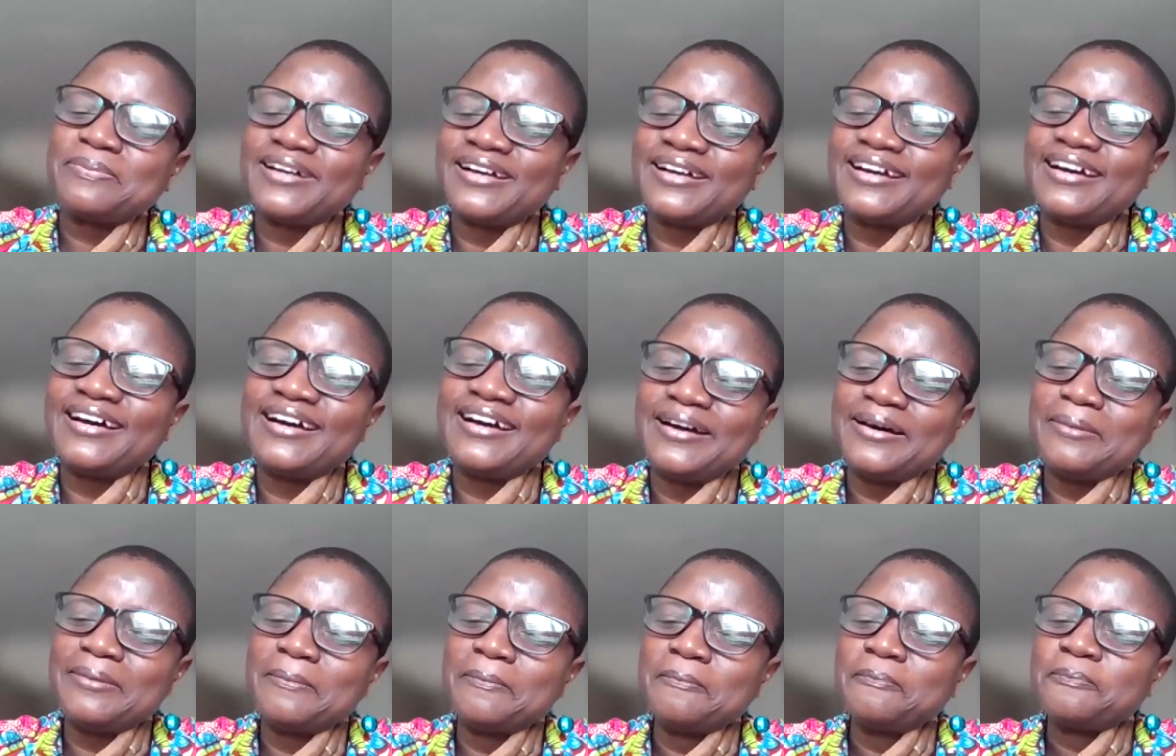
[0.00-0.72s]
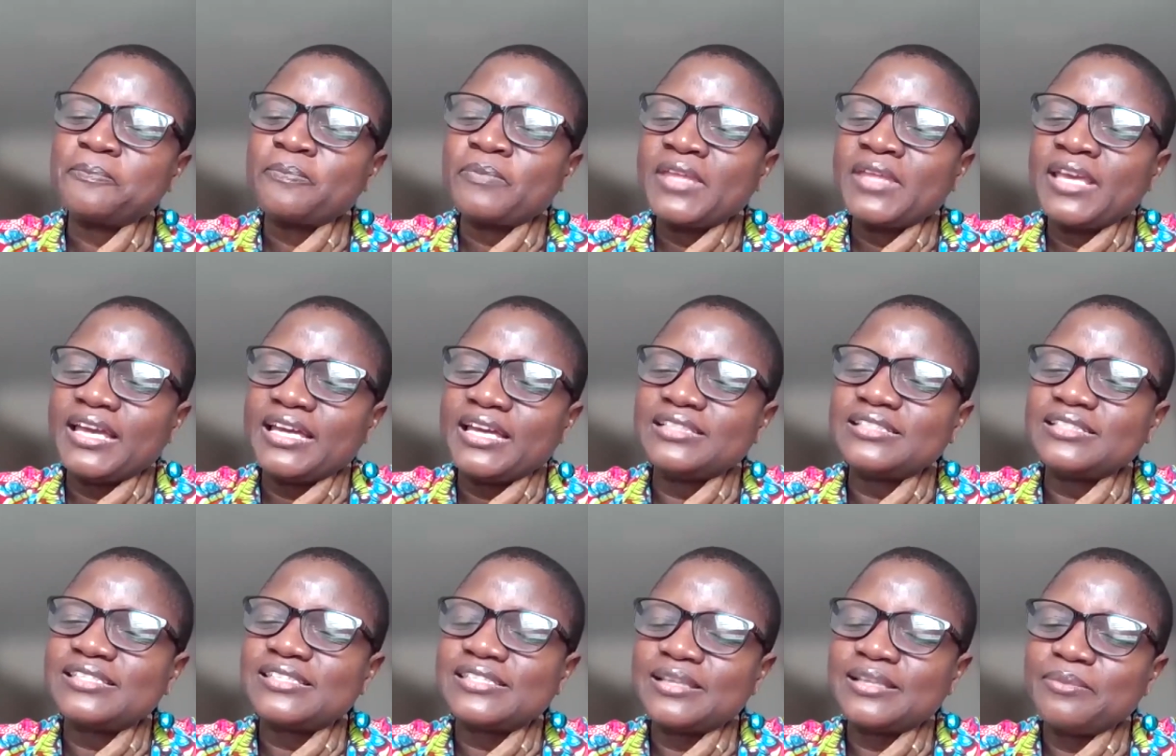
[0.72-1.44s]
Pa. Um,
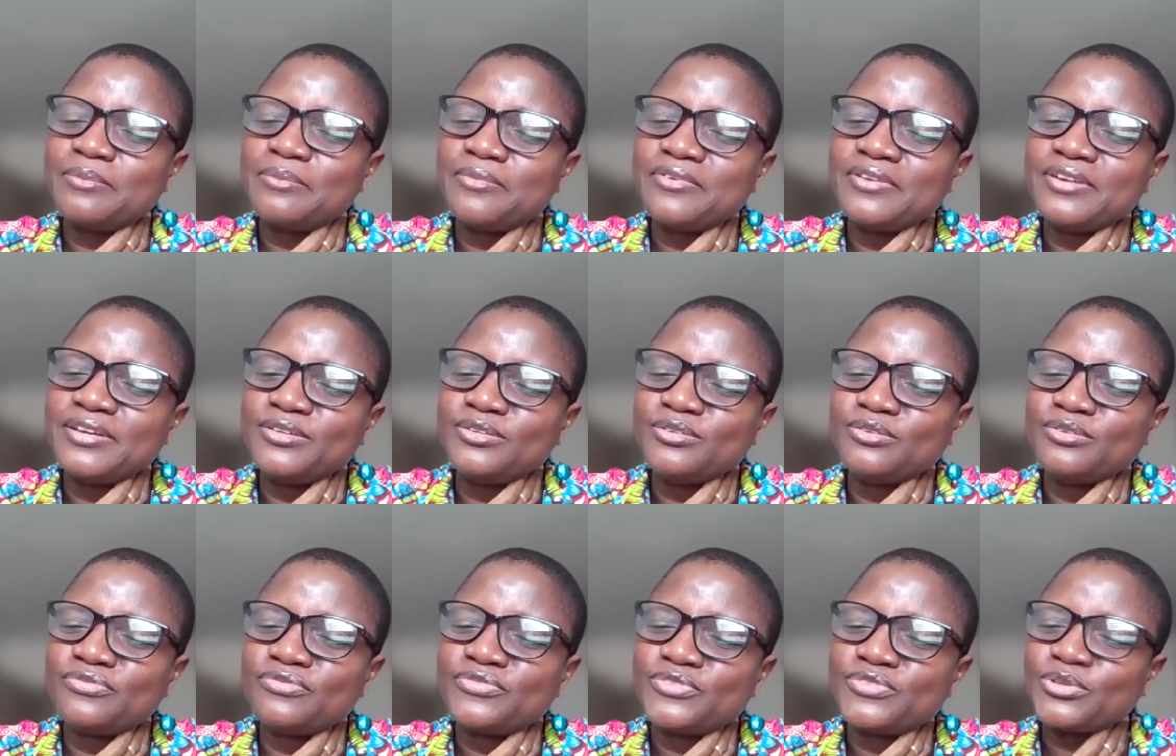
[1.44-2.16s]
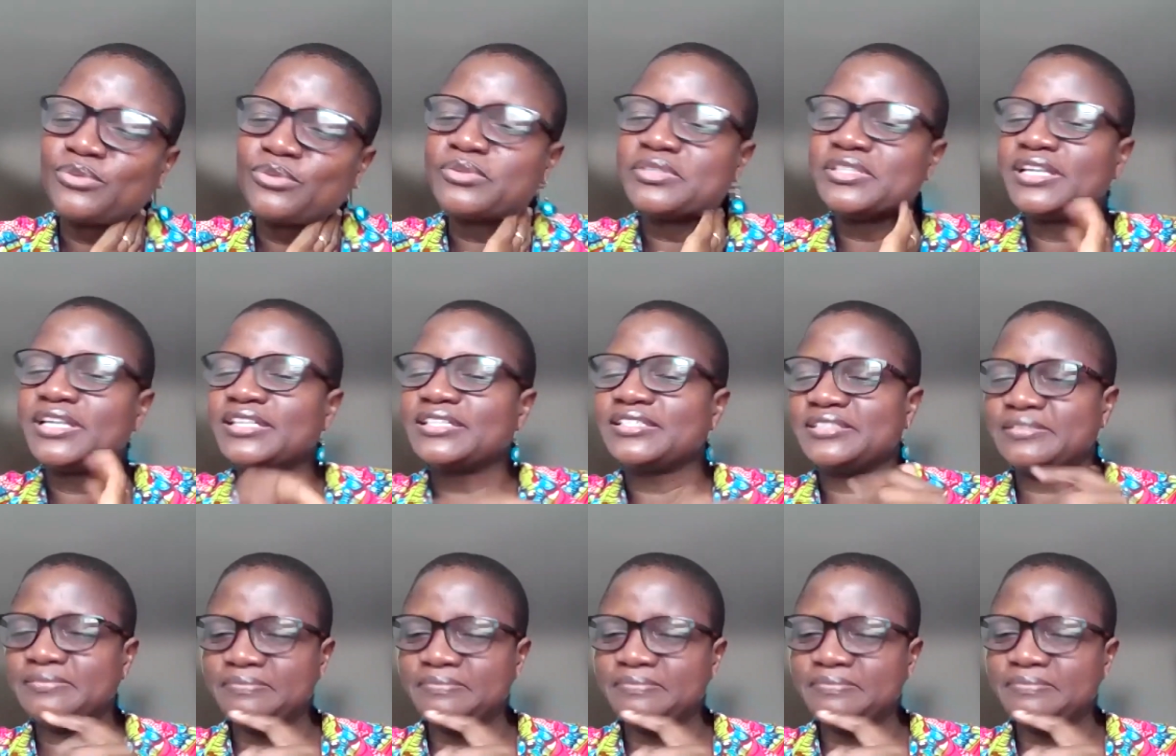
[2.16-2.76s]
in summary, you've told us